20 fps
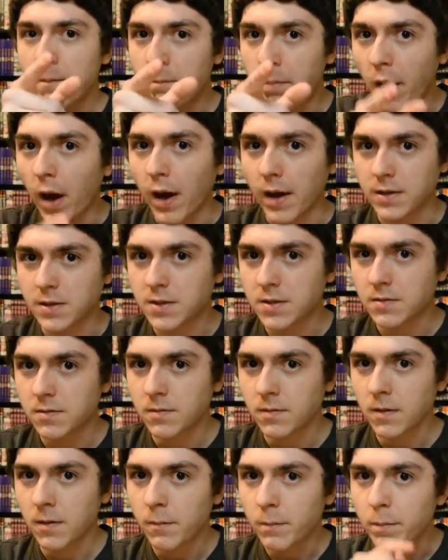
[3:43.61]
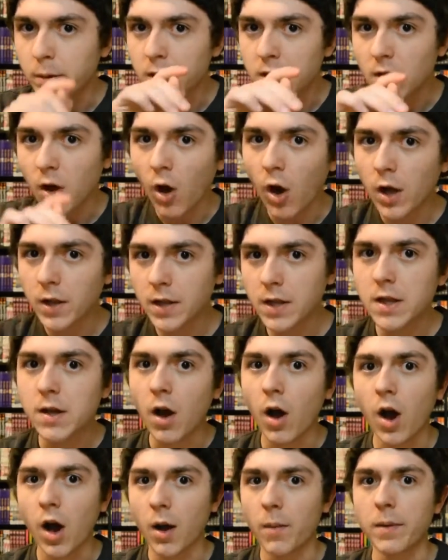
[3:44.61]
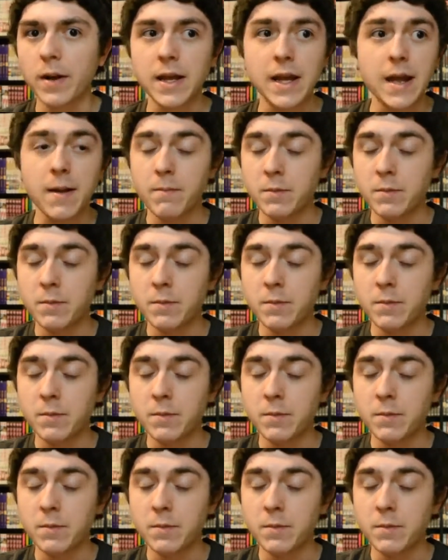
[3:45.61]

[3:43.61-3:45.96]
But, beyond the comedy,